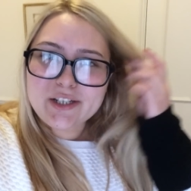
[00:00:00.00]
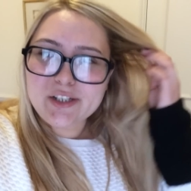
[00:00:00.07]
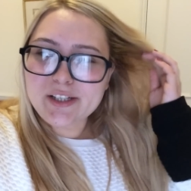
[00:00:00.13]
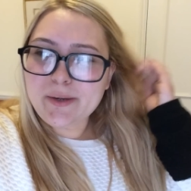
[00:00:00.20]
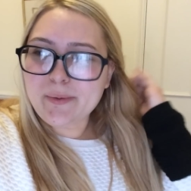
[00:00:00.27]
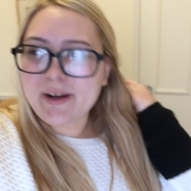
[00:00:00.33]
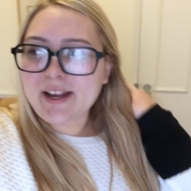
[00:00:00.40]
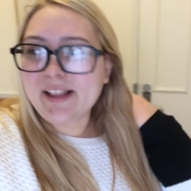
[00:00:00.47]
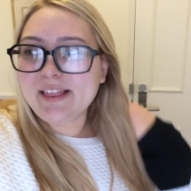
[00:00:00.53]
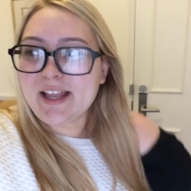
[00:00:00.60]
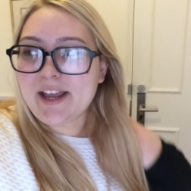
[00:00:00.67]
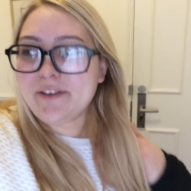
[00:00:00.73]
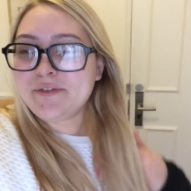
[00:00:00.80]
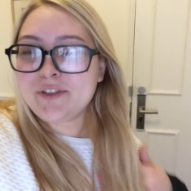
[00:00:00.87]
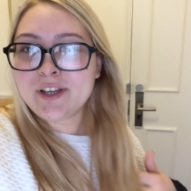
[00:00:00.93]
actually when I
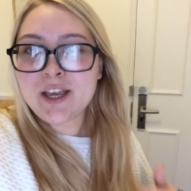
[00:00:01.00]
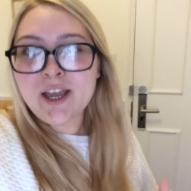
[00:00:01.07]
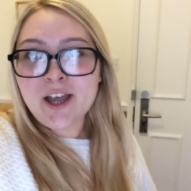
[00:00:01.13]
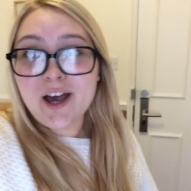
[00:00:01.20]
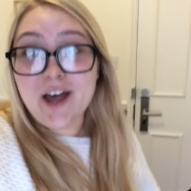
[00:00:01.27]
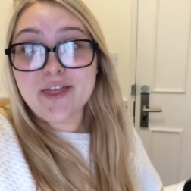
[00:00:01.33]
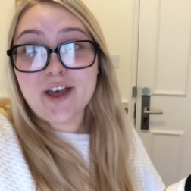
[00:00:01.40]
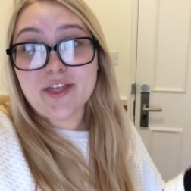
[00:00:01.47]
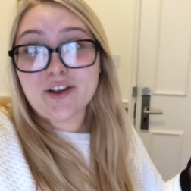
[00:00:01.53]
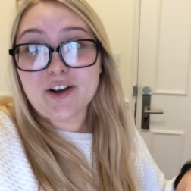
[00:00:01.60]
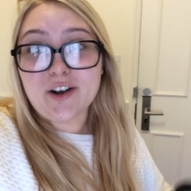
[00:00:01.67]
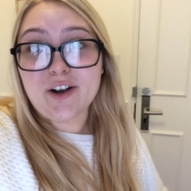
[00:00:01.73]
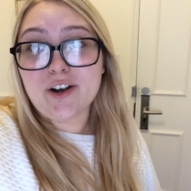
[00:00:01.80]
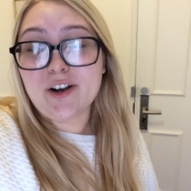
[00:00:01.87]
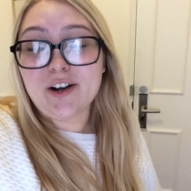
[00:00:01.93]
left,
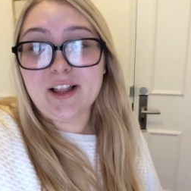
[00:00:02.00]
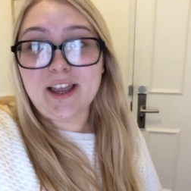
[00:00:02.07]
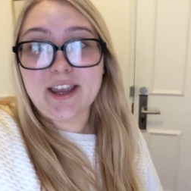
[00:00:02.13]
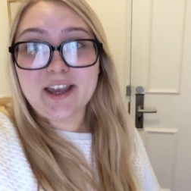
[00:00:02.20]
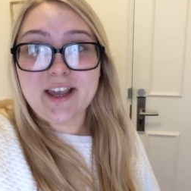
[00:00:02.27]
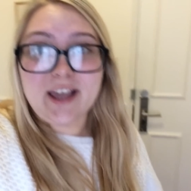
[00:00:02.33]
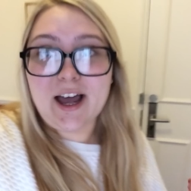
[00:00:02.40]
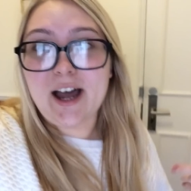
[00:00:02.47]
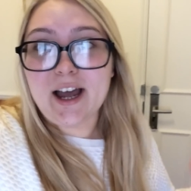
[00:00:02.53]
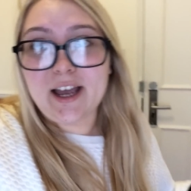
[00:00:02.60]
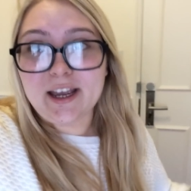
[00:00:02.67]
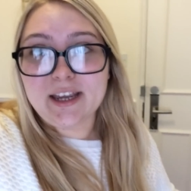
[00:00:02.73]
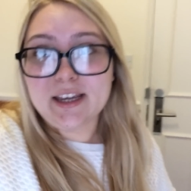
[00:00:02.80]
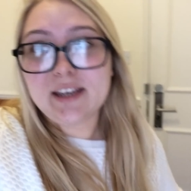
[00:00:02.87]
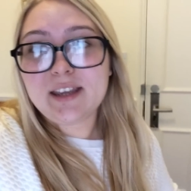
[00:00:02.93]
another like
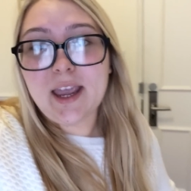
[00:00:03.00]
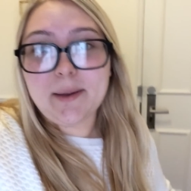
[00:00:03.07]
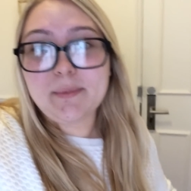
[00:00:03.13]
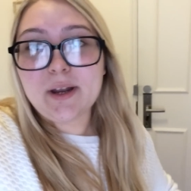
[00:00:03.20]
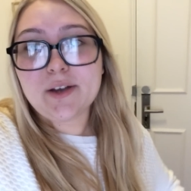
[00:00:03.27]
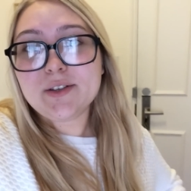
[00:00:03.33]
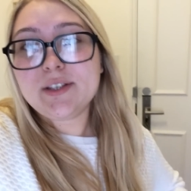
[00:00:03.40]
guy came